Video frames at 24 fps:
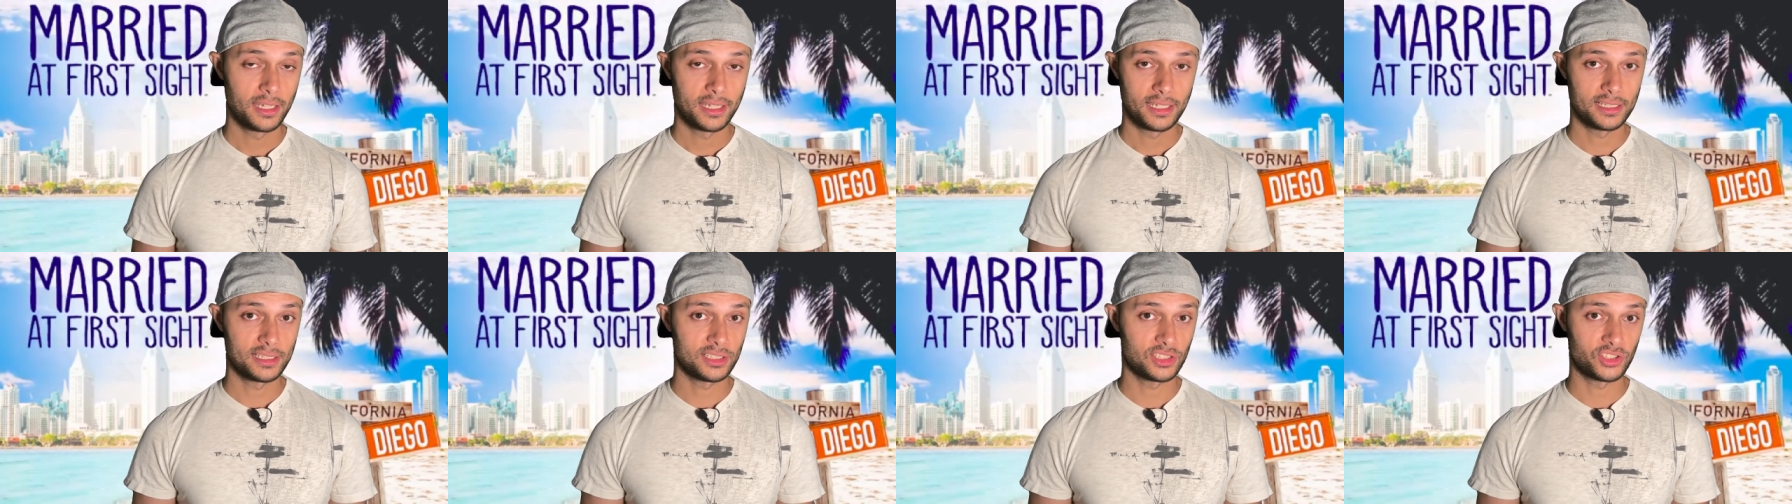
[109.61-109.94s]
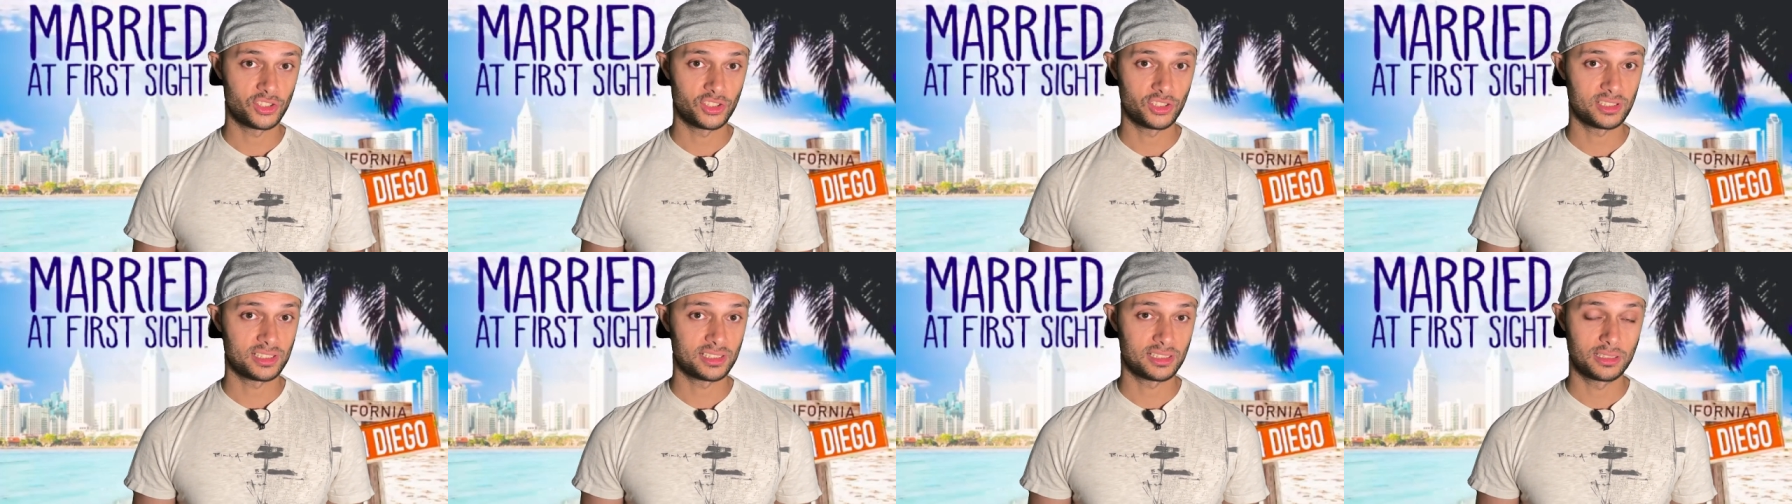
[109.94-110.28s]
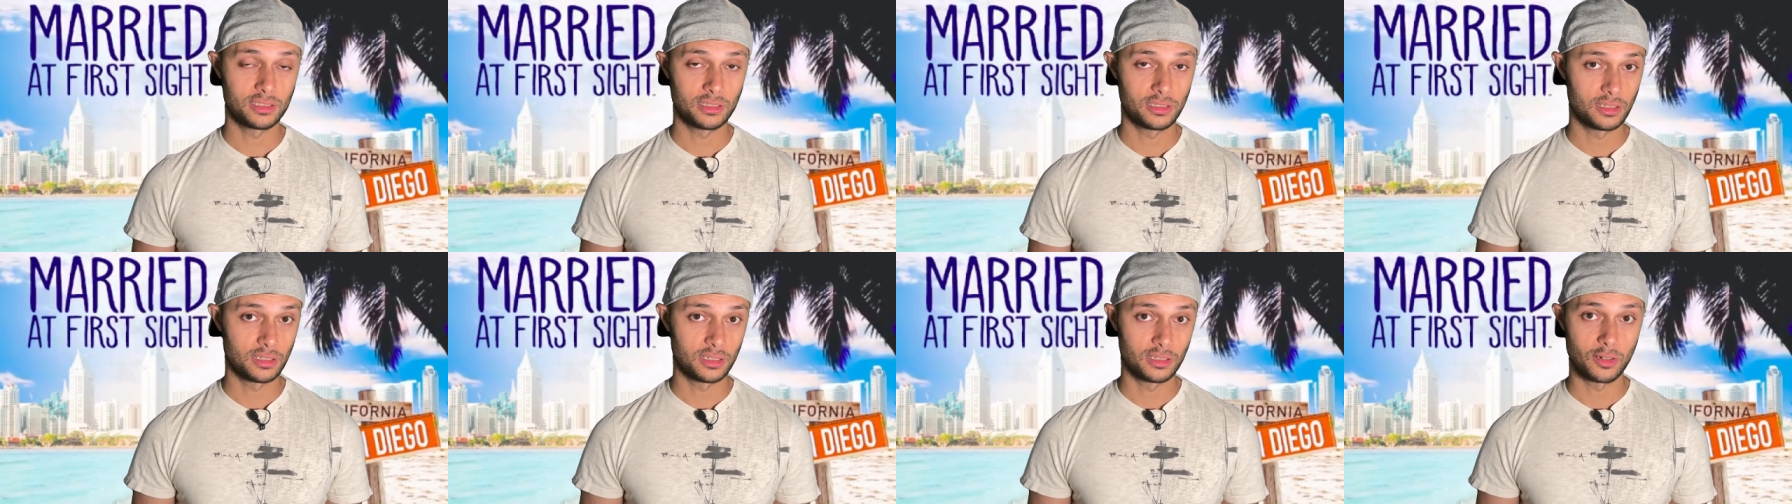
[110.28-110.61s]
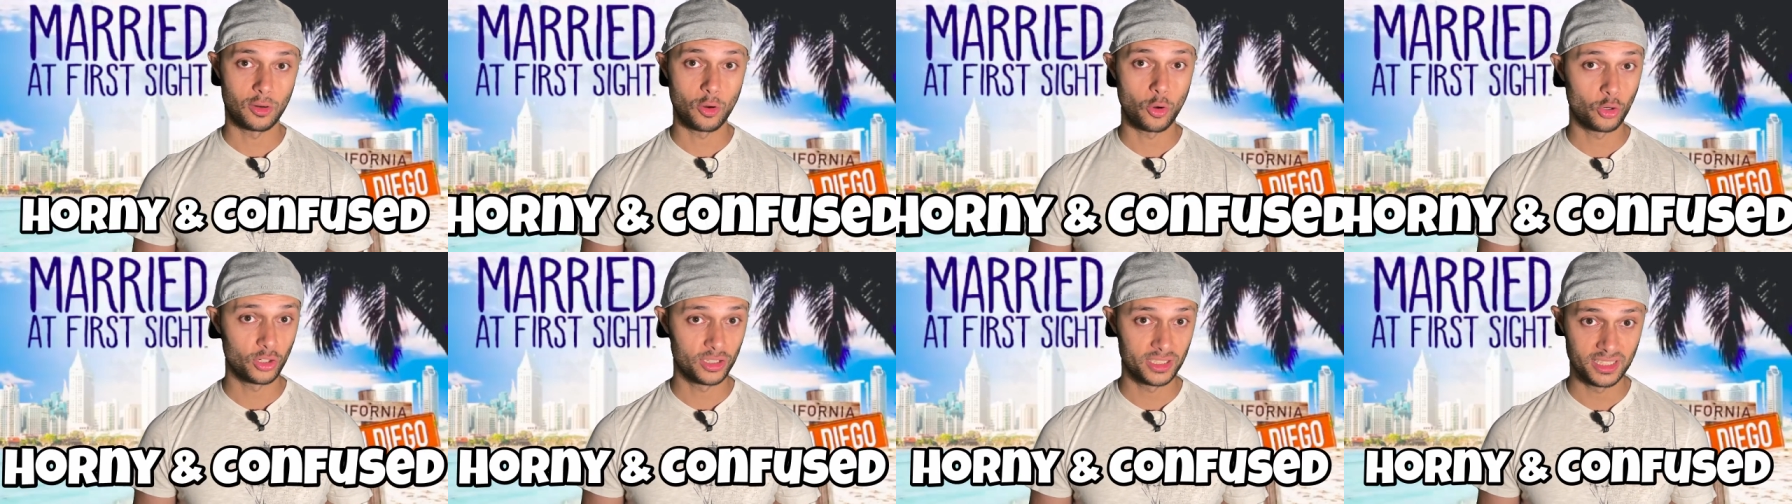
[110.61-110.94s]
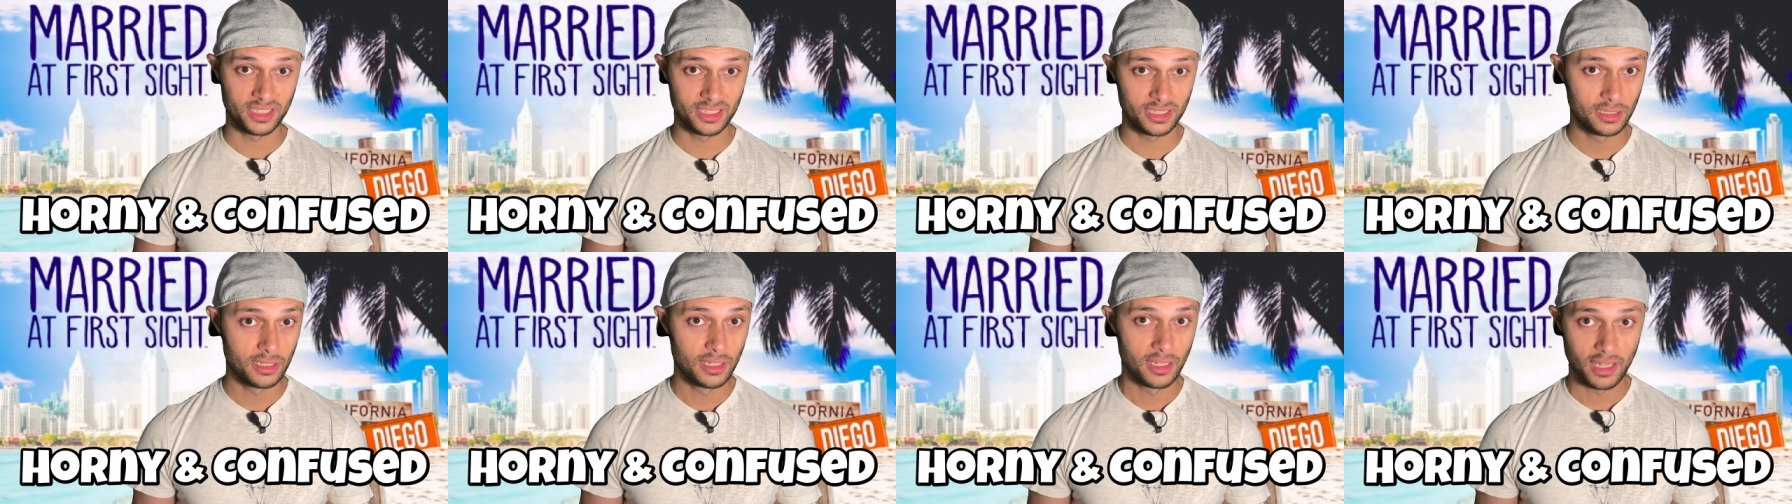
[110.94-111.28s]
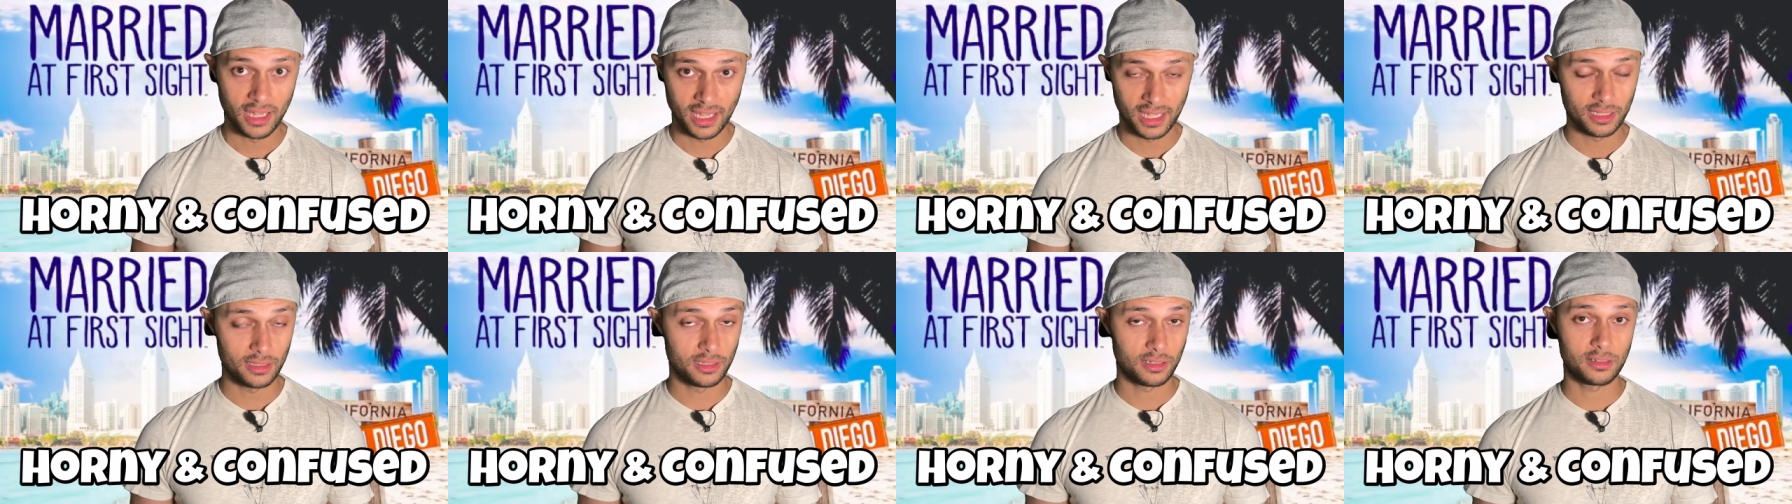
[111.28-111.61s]
is just the horny
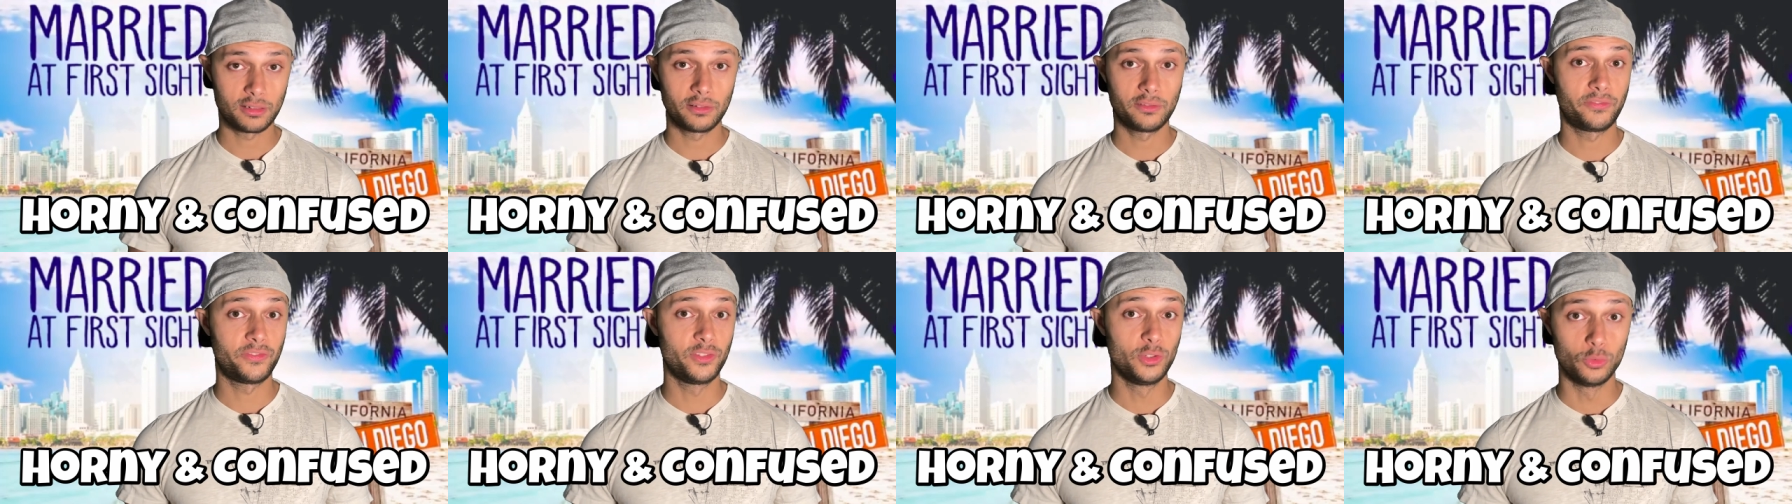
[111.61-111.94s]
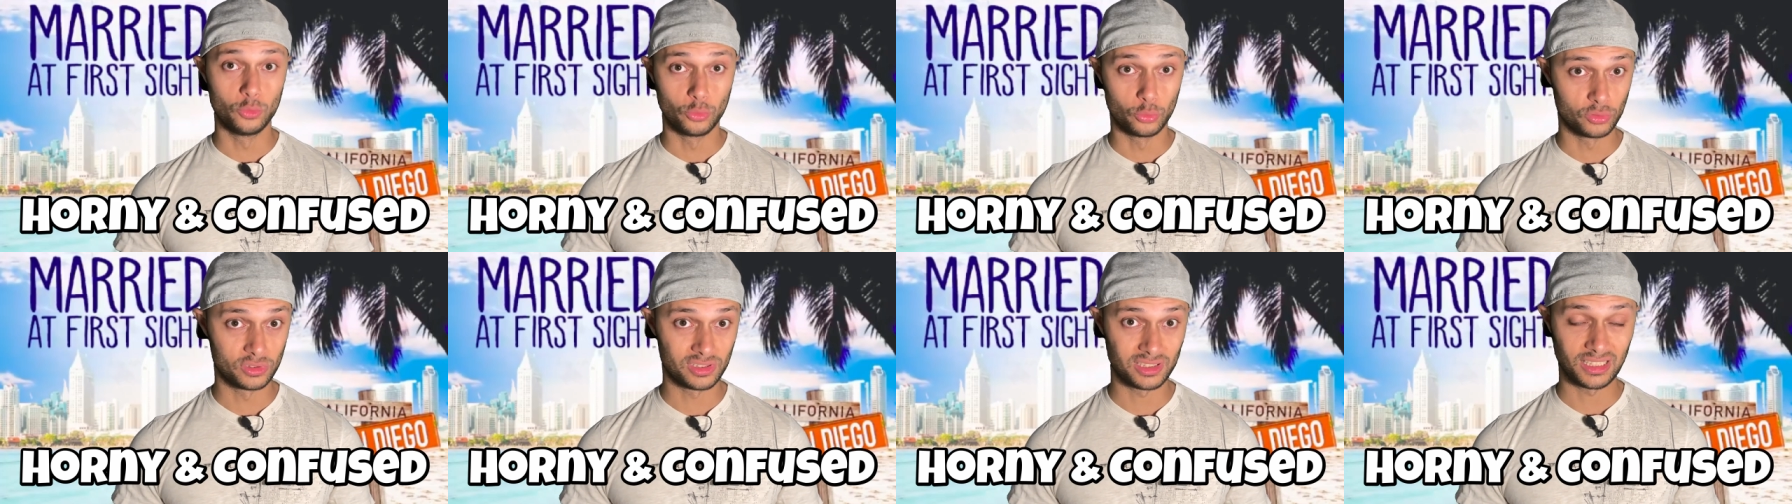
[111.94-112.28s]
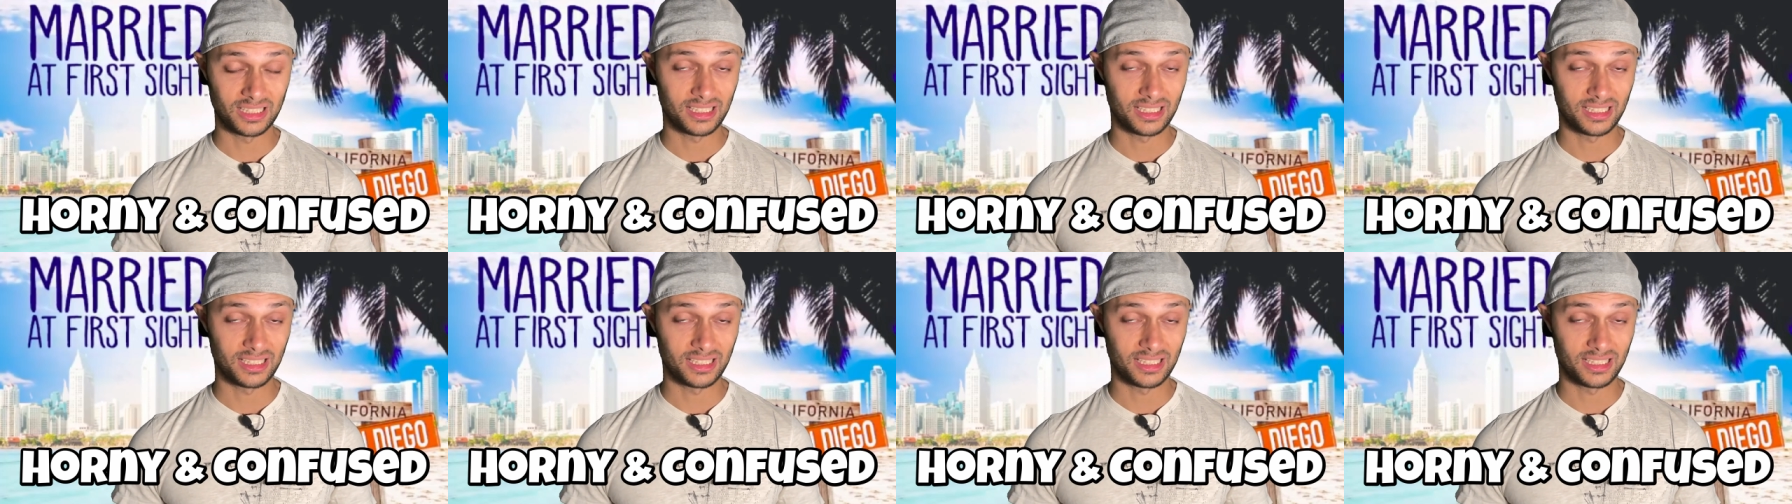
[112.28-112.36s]
and the confused,